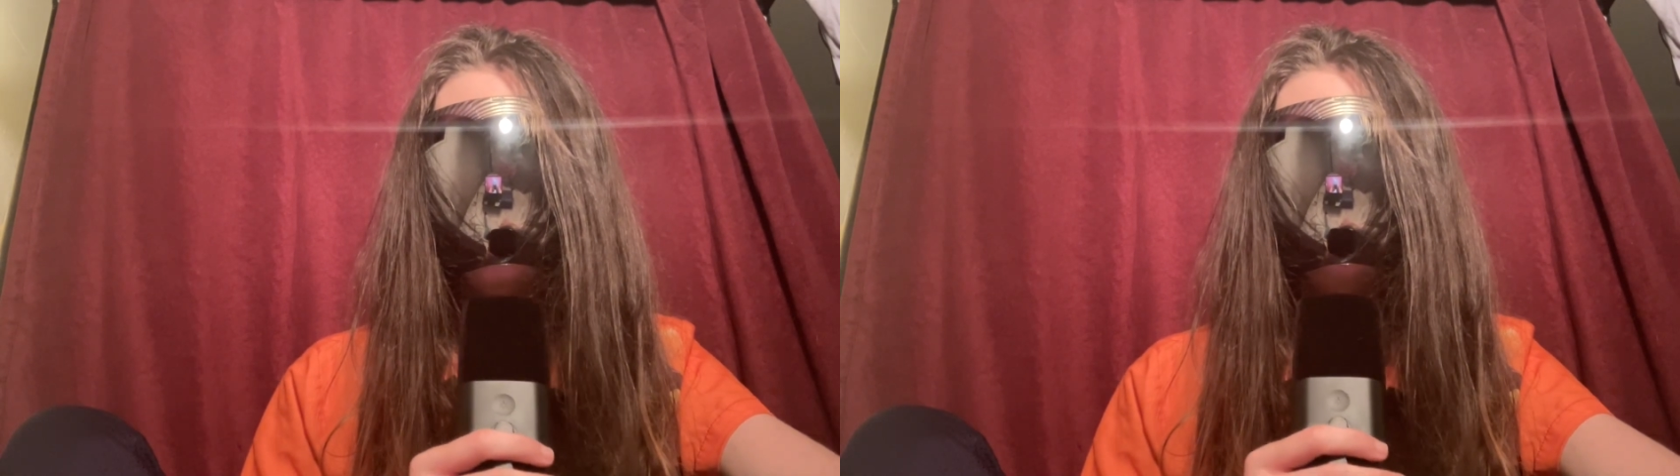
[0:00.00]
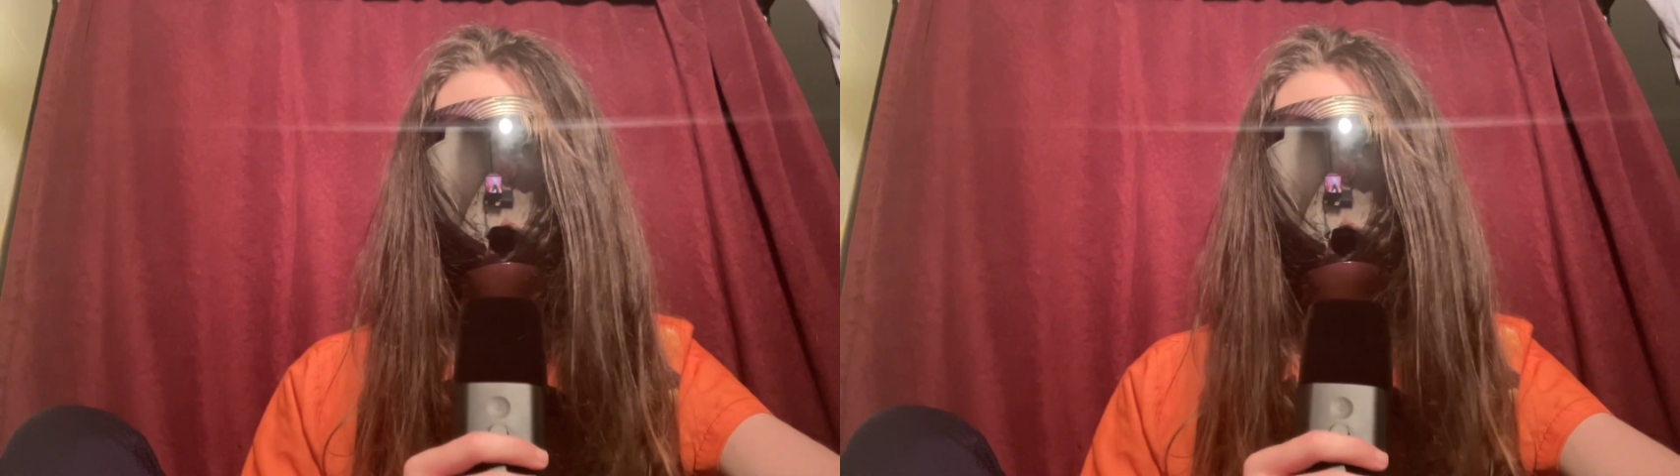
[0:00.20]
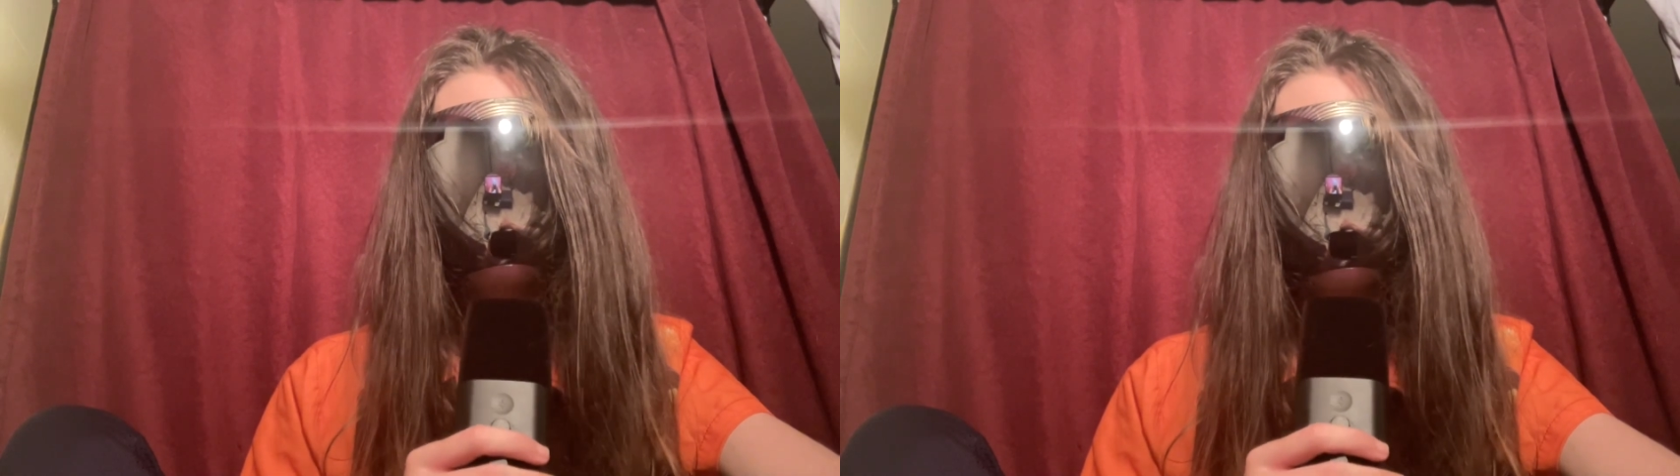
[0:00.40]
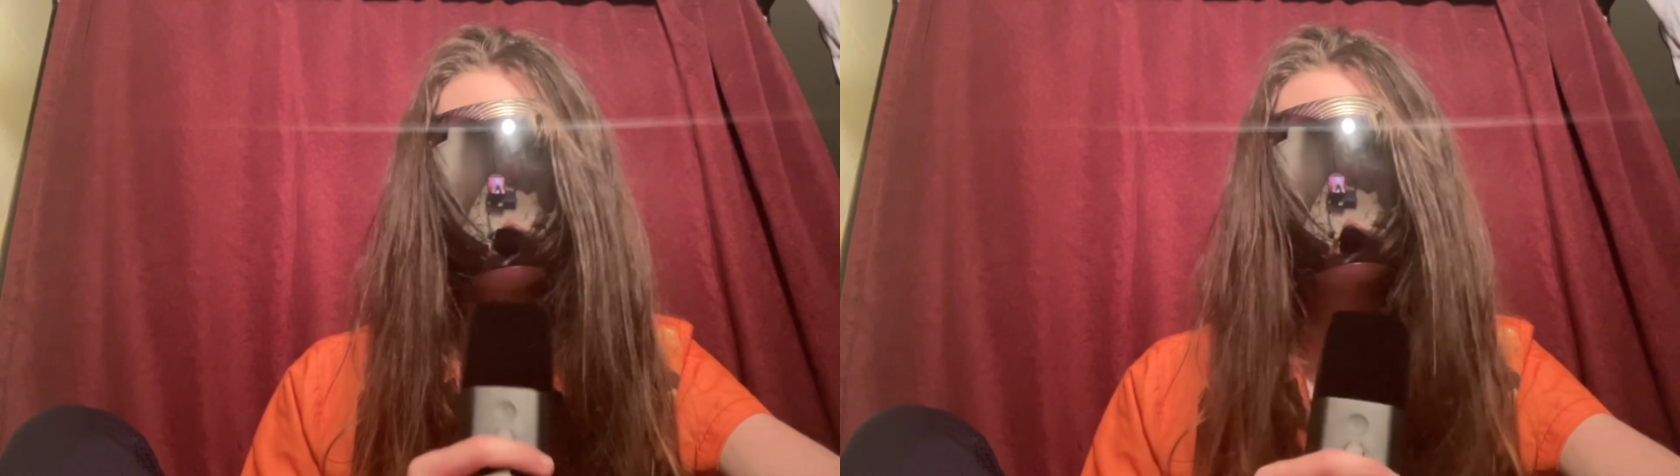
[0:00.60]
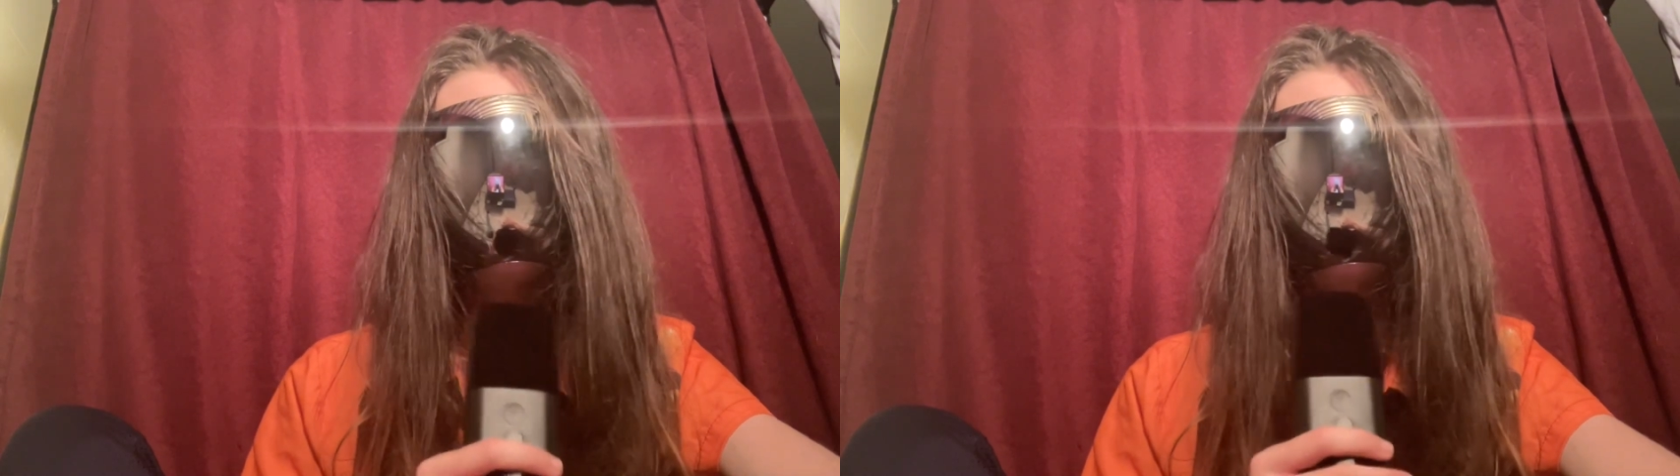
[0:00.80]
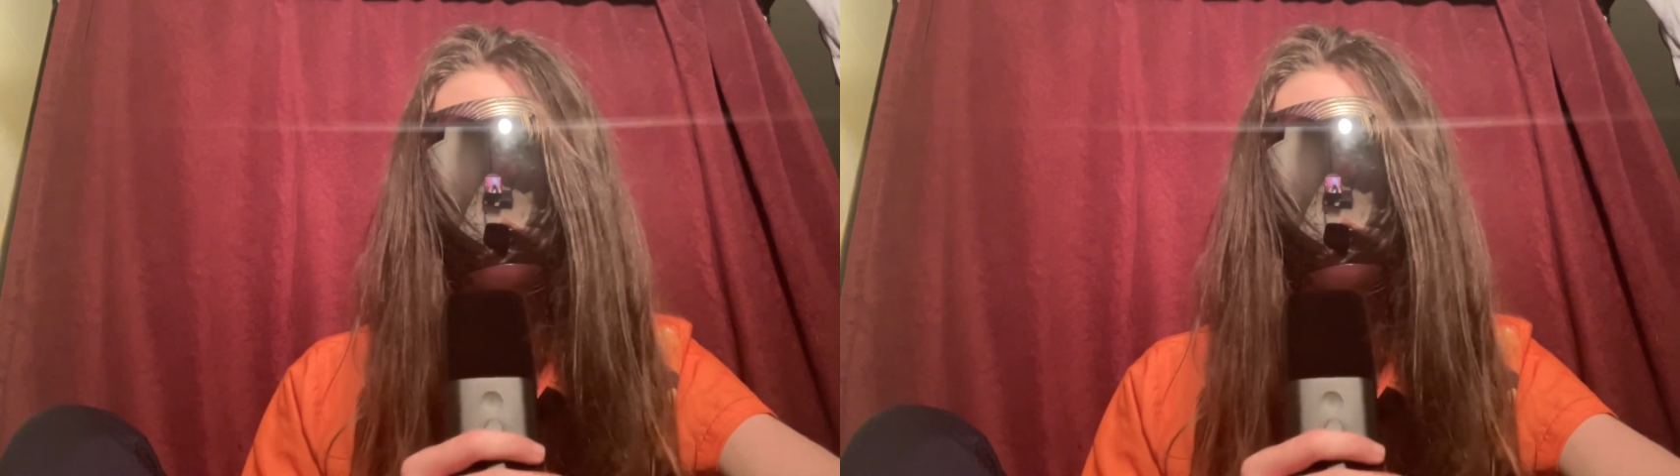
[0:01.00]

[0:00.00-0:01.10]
it started putting